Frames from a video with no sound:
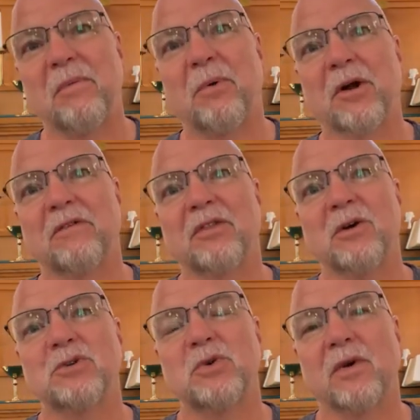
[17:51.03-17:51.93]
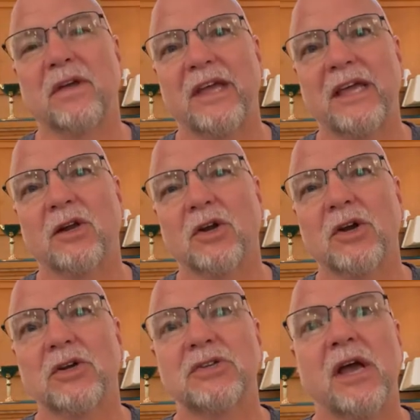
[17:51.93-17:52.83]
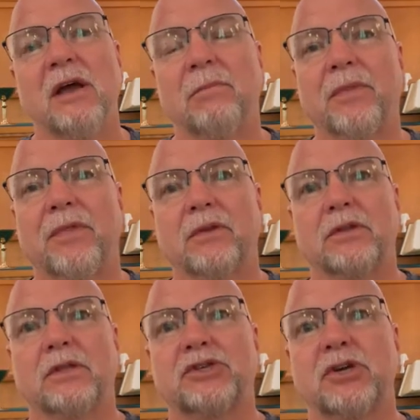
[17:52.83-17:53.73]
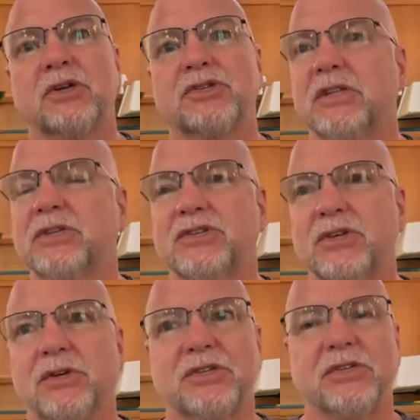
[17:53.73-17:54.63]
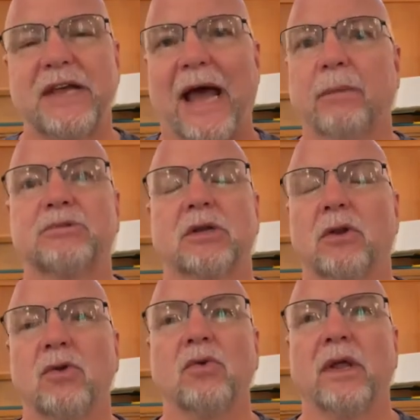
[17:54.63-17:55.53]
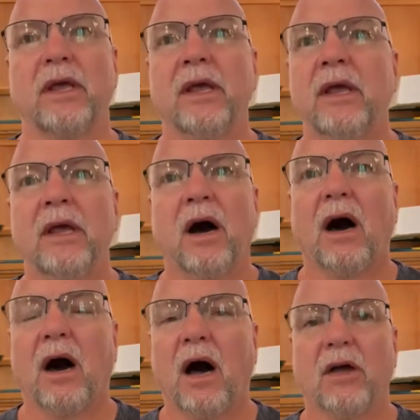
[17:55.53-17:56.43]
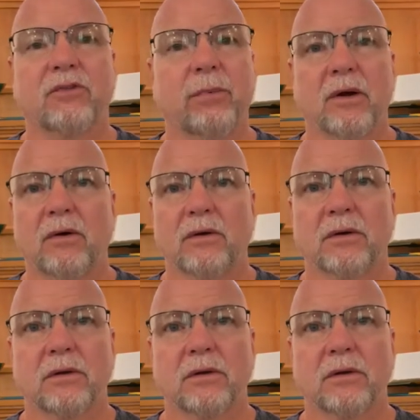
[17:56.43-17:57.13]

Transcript: a part of those who are the healers. But the church, this church is absolutely a hospital.